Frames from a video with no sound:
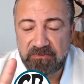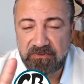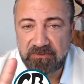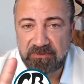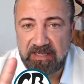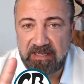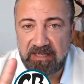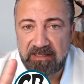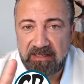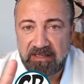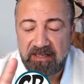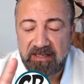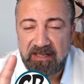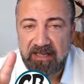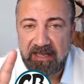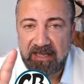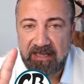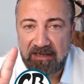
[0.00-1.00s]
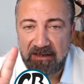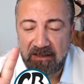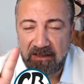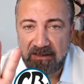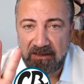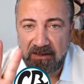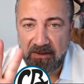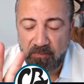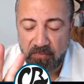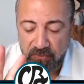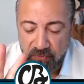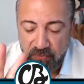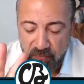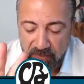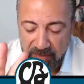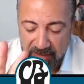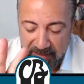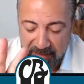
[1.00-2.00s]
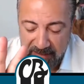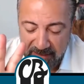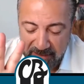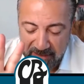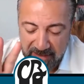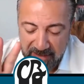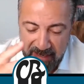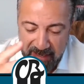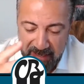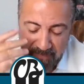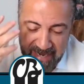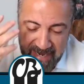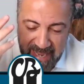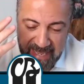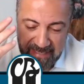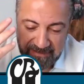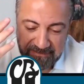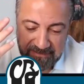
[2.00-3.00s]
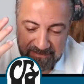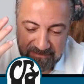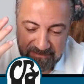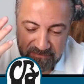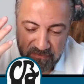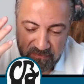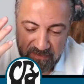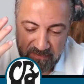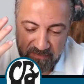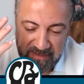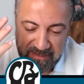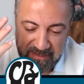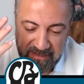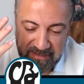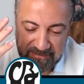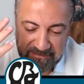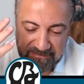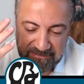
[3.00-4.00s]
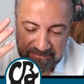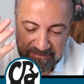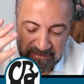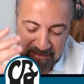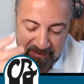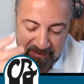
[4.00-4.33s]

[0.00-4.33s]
Okay. And number 3, I'm going to add this to it because